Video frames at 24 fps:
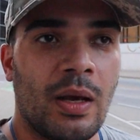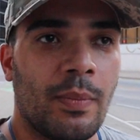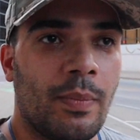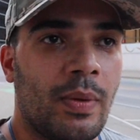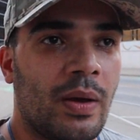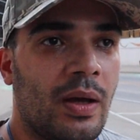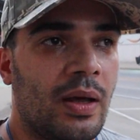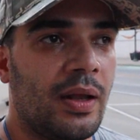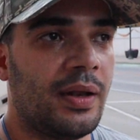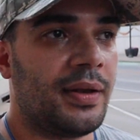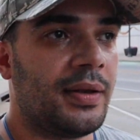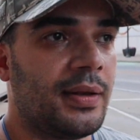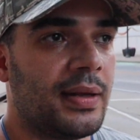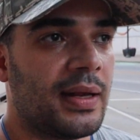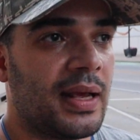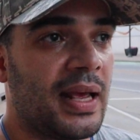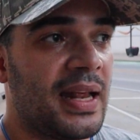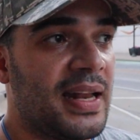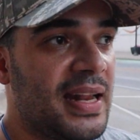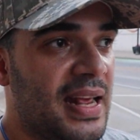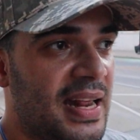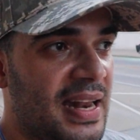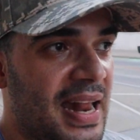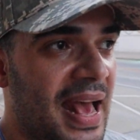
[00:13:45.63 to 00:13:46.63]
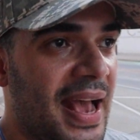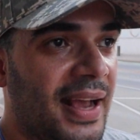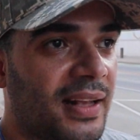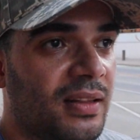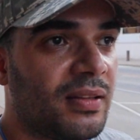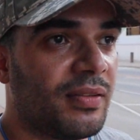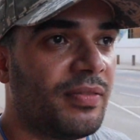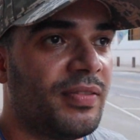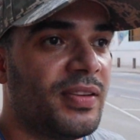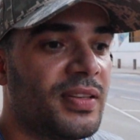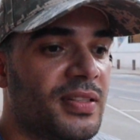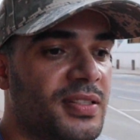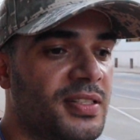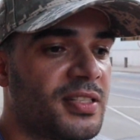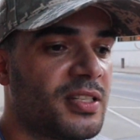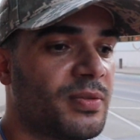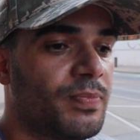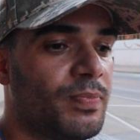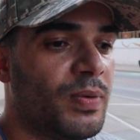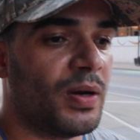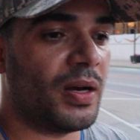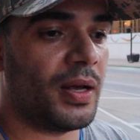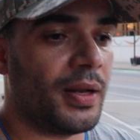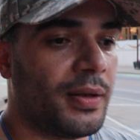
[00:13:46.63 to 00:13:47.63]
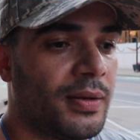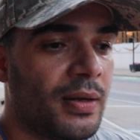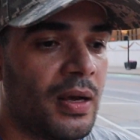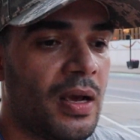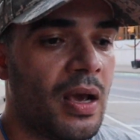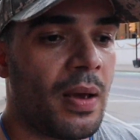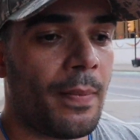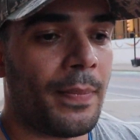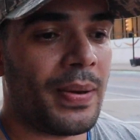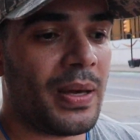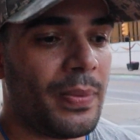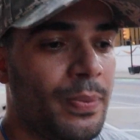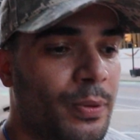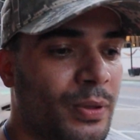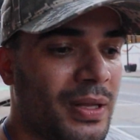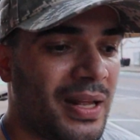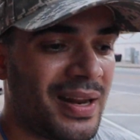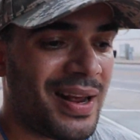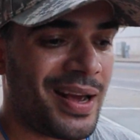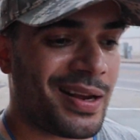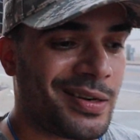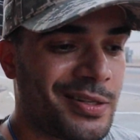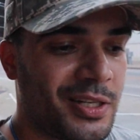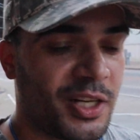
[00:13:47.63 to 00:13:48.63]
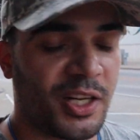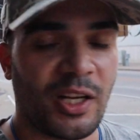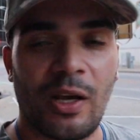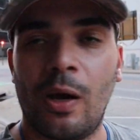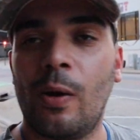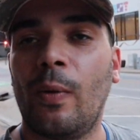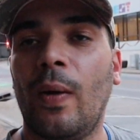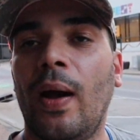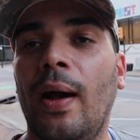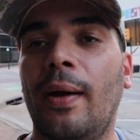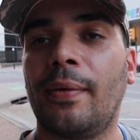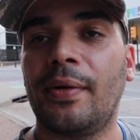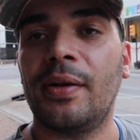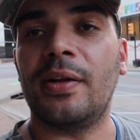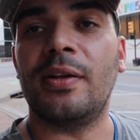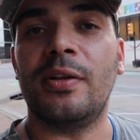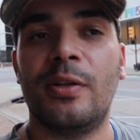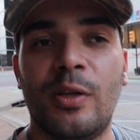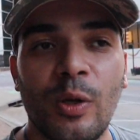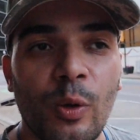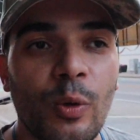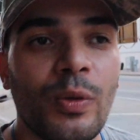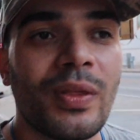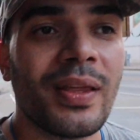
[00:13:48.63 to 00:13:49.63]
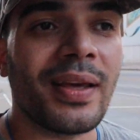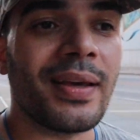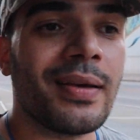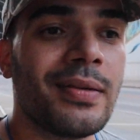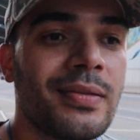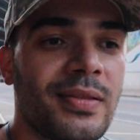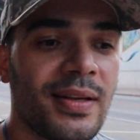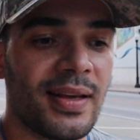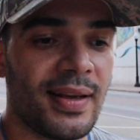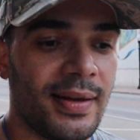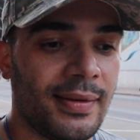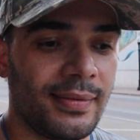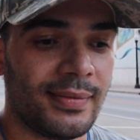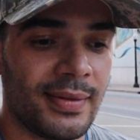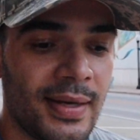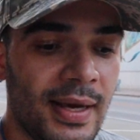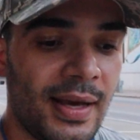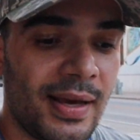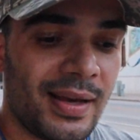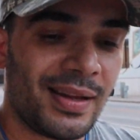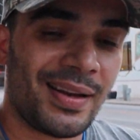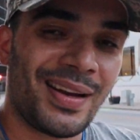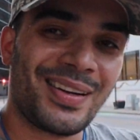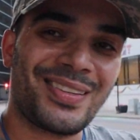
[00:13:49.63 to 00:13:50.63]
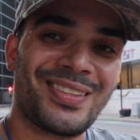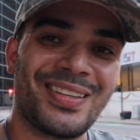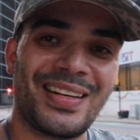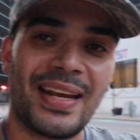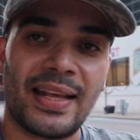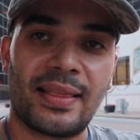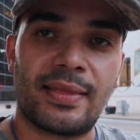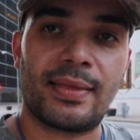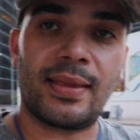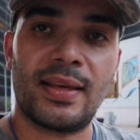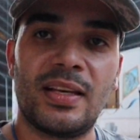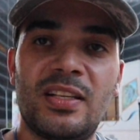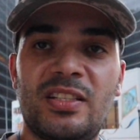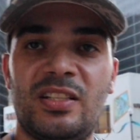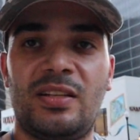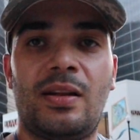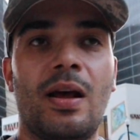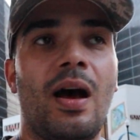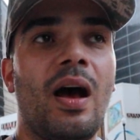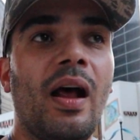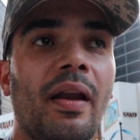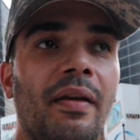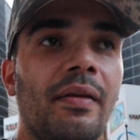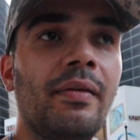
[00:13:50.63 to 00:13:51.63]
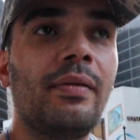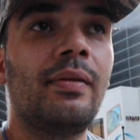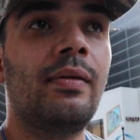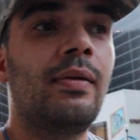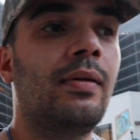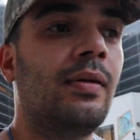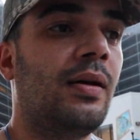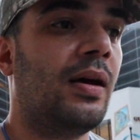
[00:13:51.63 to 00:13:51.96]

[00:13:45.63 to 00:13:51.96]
but and activists, but people that actually go out and do things and actually get things done.